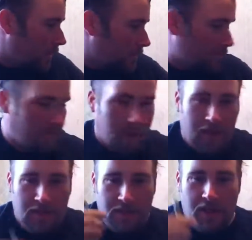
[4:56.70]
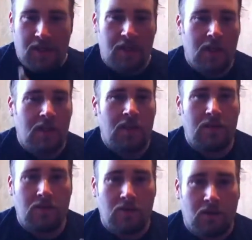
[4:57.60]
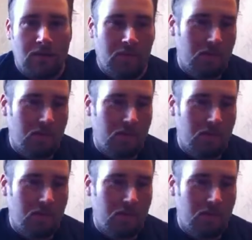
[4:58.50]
there. And that's seated. 2 crimp